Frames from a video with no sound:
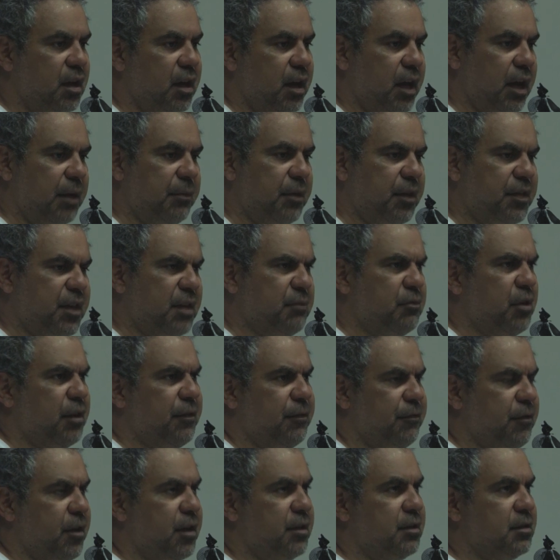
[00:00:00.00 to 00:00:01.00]
I think my
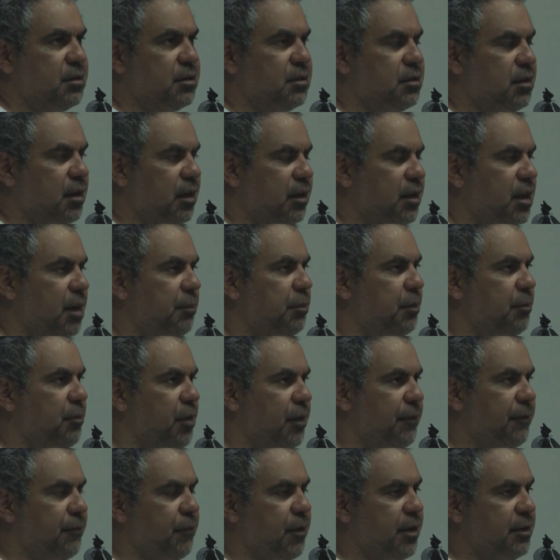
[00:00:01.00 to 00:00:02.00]
friends, a couple of
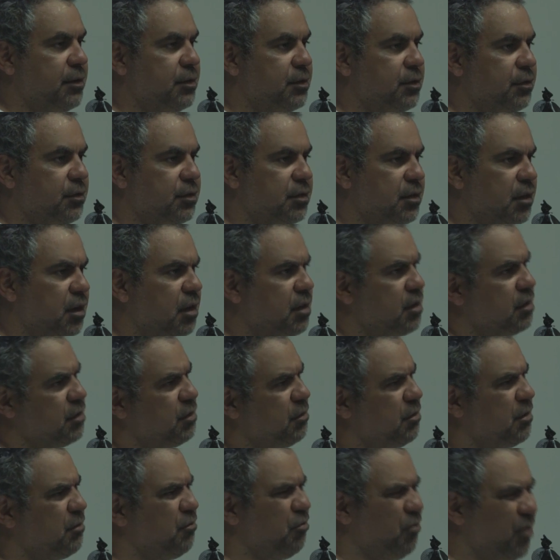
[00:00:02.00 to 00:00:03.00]
my friends who said, are you
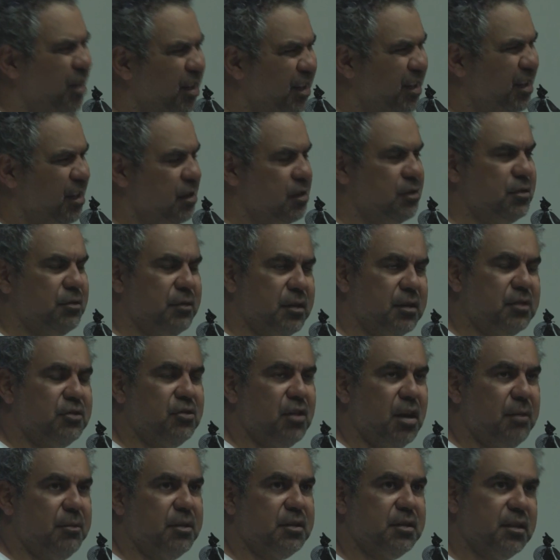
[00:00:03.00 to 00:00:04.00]
doing
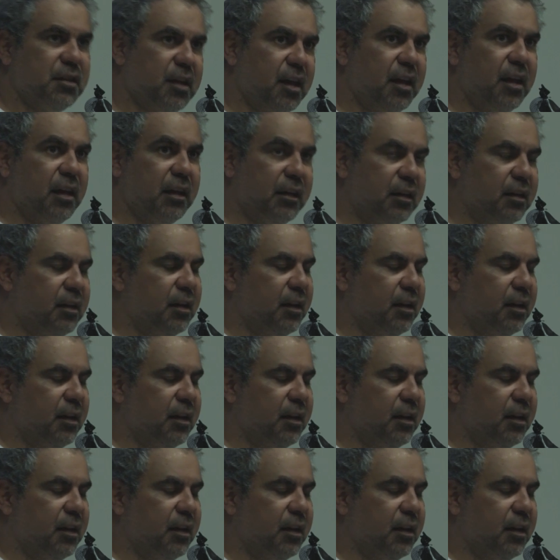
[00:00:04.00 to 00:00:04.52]
drama? I said, yeah.